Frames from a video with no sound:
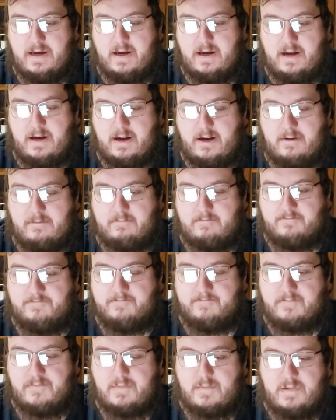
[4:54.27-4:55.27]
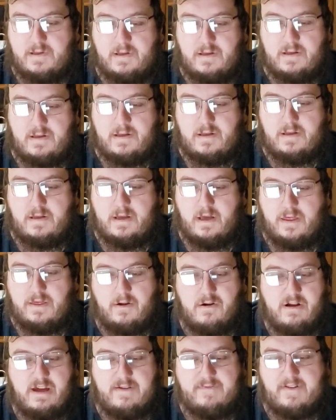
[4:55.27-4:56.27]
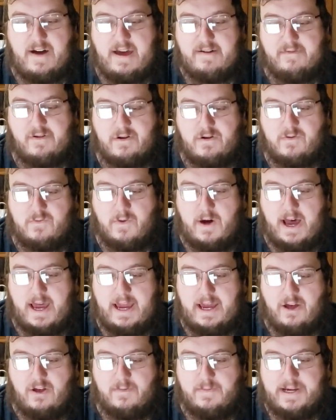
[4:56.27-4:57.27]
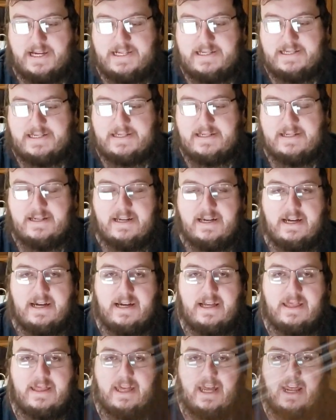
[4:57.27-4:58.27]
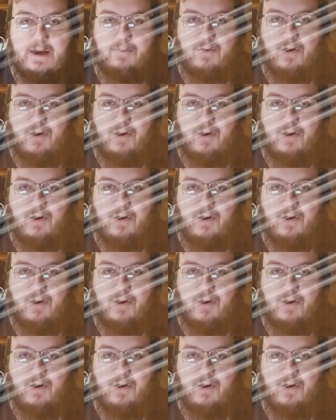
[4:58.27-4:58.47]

Um, the thirty-five hundred watt elements that I